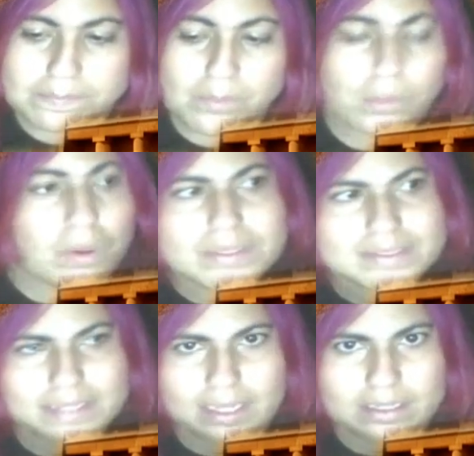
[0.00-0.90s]
But what
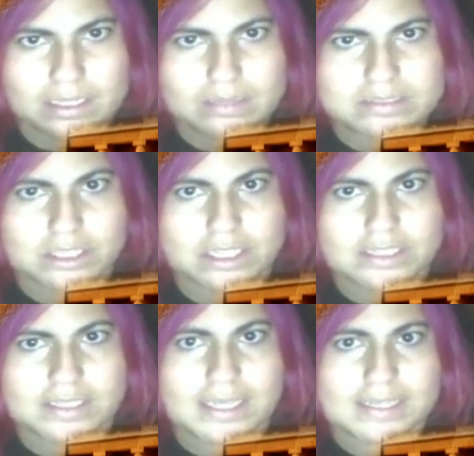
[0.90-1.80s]
was that that
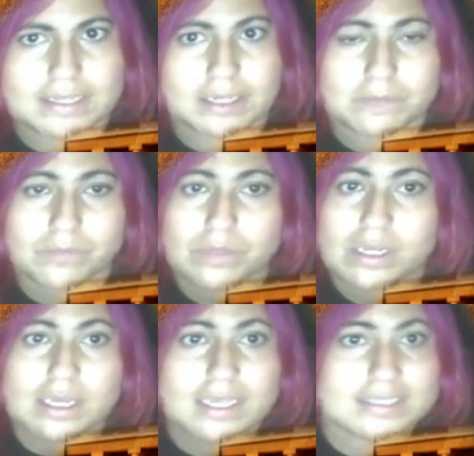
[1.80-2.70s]
started the hitting
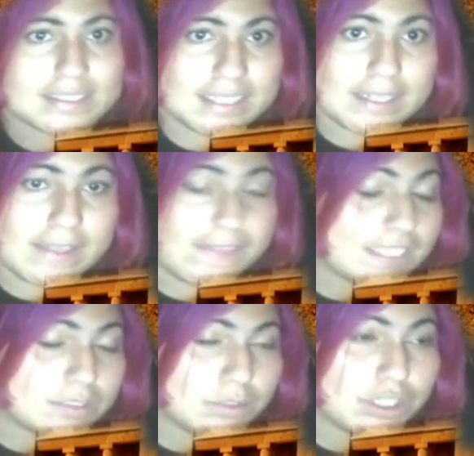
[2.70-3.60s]
because they say
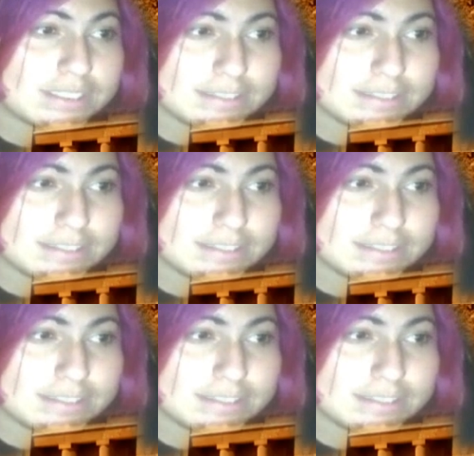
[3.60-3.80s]
things were going to